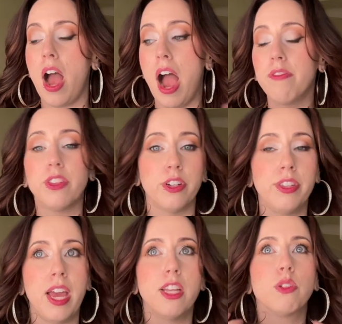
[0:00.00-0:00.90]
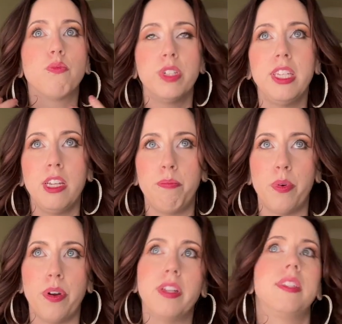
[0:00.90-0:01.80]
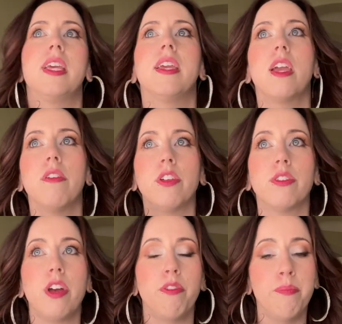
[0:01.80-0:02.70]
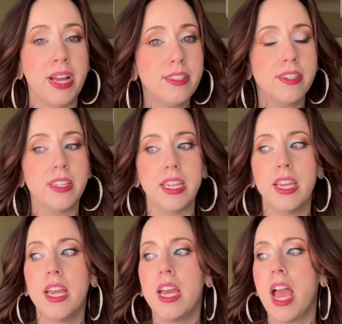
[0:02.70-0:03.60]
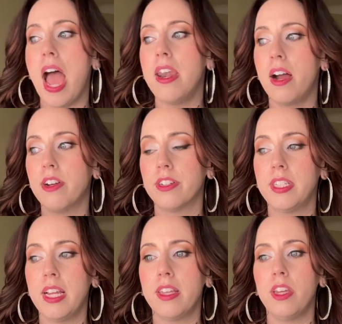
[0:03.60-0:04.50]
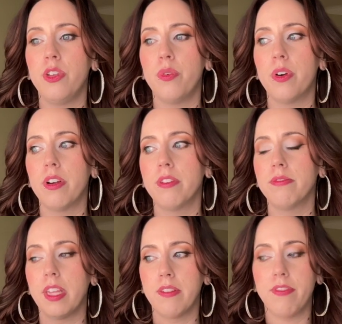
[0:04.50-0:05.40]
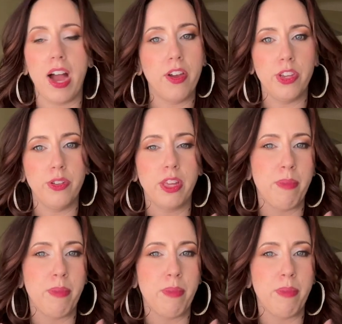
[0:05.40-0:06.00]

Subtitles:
I've learned that it's really important to take care of yourself mentally and understand that your value,